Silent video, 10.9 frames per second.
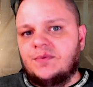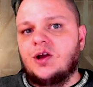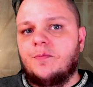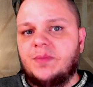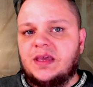
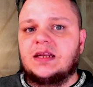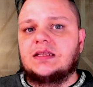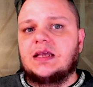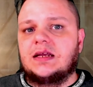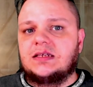be
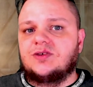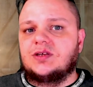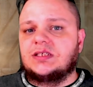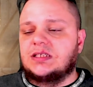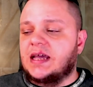a
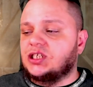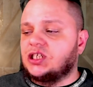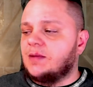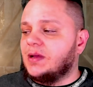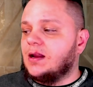decreased attack
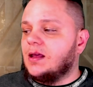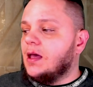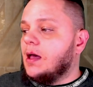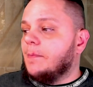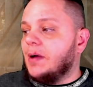champion,
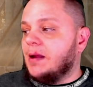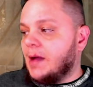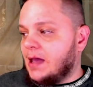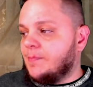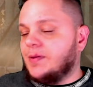but in
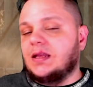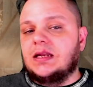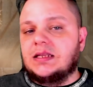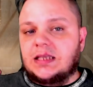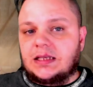my
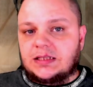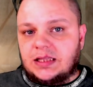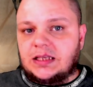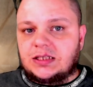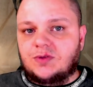opinion, it takes
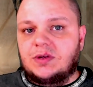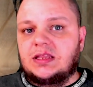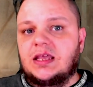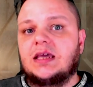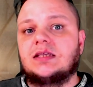these 3
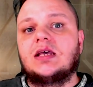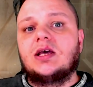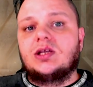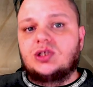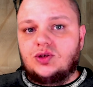things
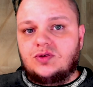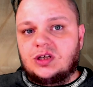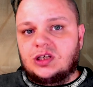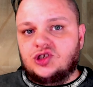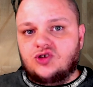so you can
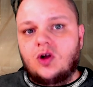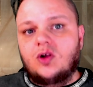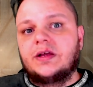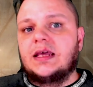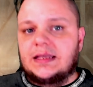control
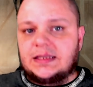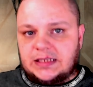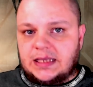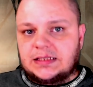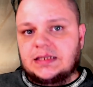it, it
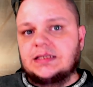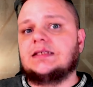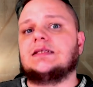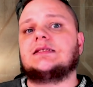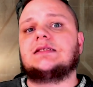stays
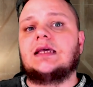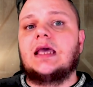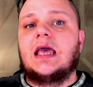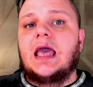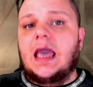consistent,
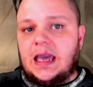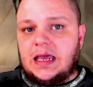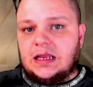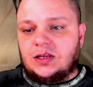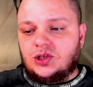
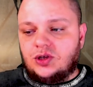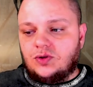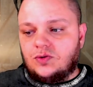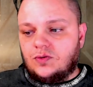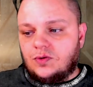and
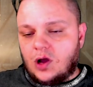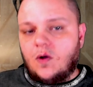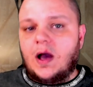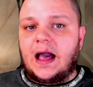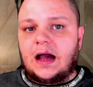you know
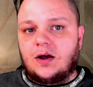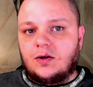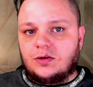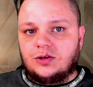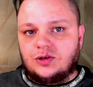
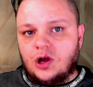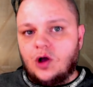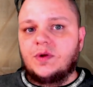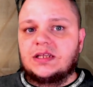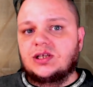
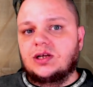when it's going to